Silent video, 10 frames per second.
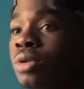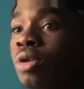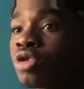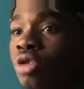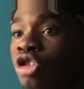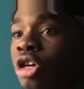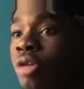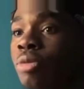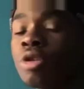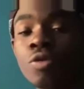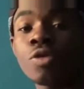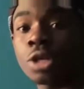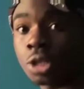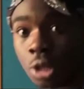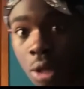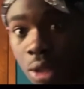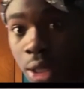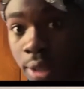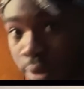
gonna start trying to be your friends and all that.